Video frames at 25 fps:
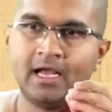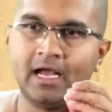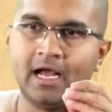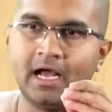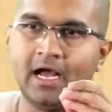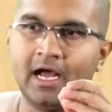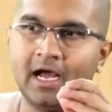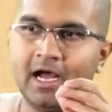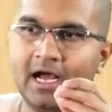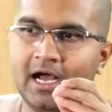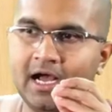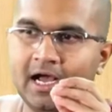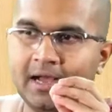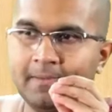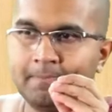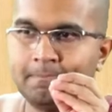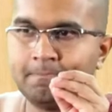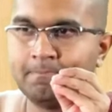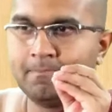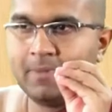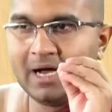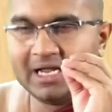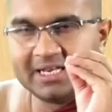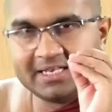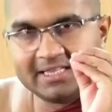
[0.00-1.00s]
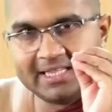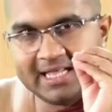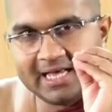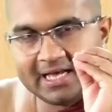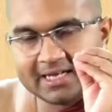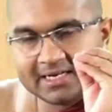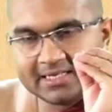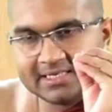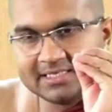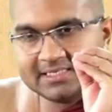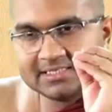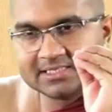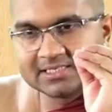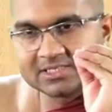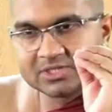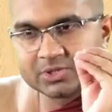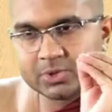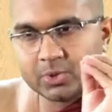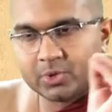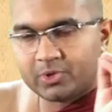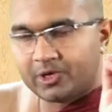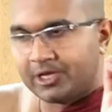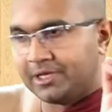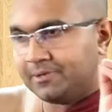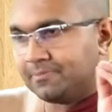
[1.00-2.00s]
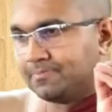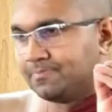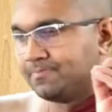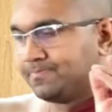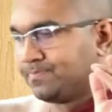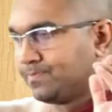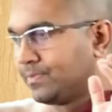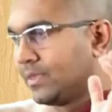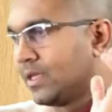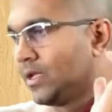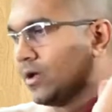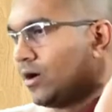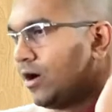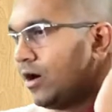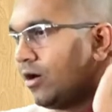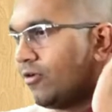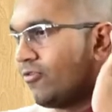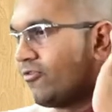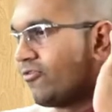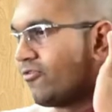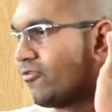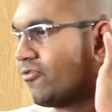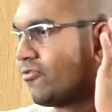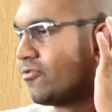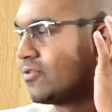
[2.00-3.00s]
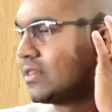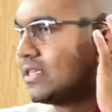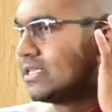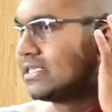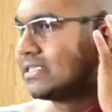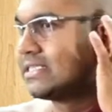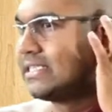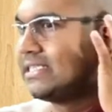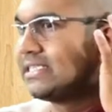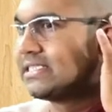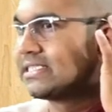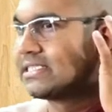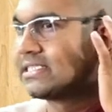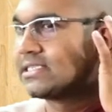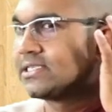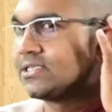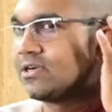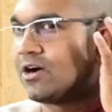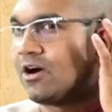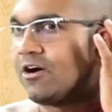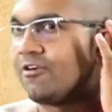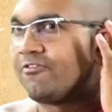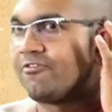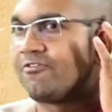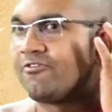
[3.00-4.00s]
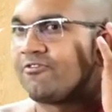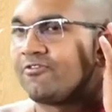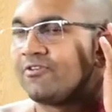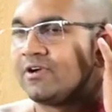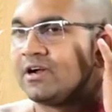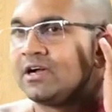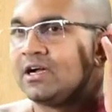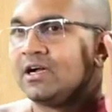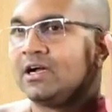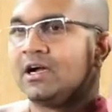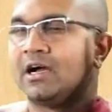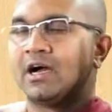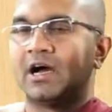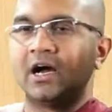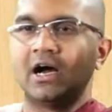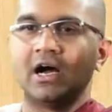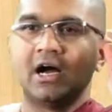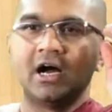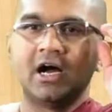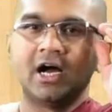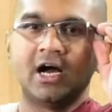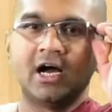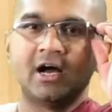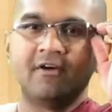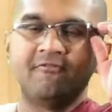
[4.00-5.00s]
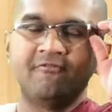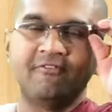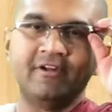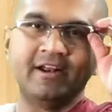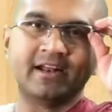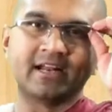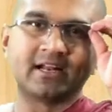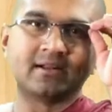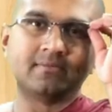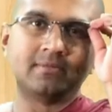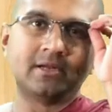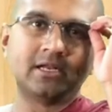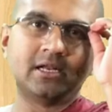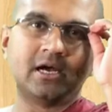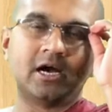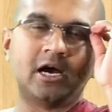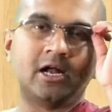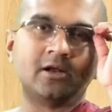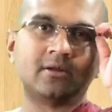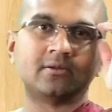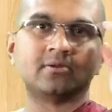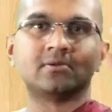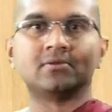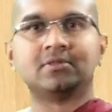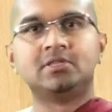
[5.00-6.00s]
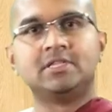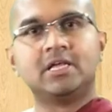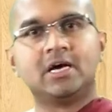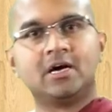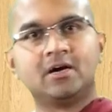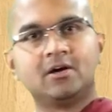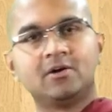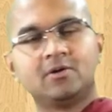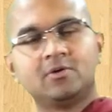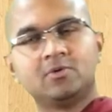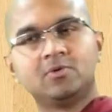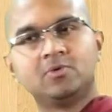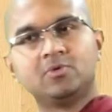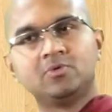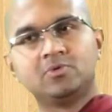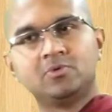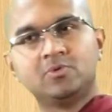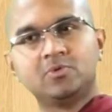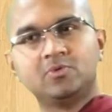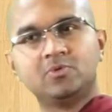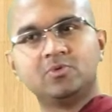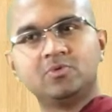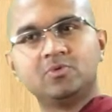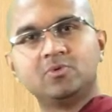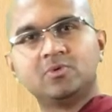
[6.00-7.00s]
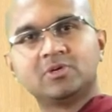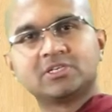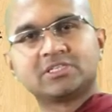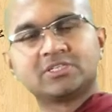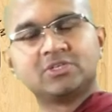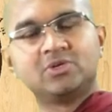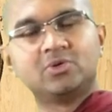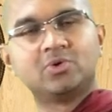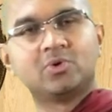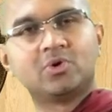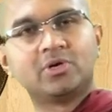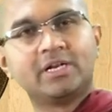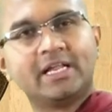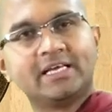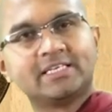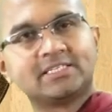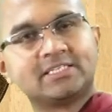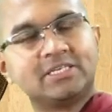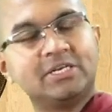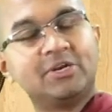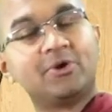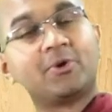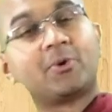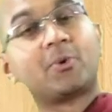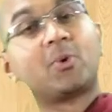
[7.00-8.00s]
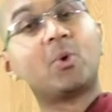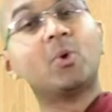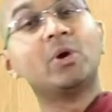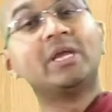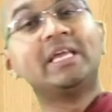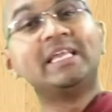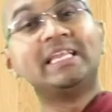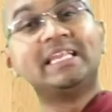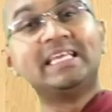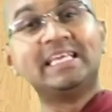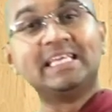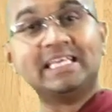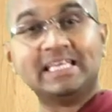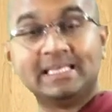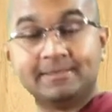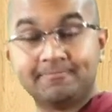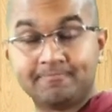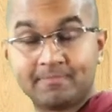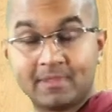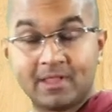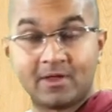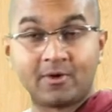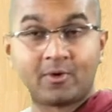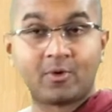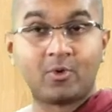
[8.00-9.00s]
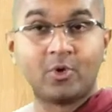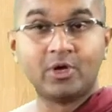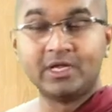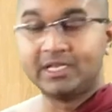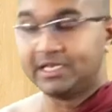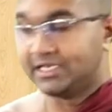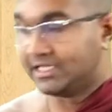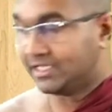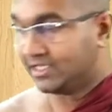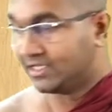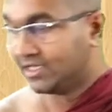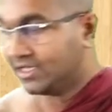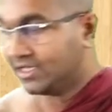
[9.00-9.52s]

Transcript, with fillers: Uh, but there is a story of the sister of uh, Venerable Anuruddha who was known as Rohini. Rohini.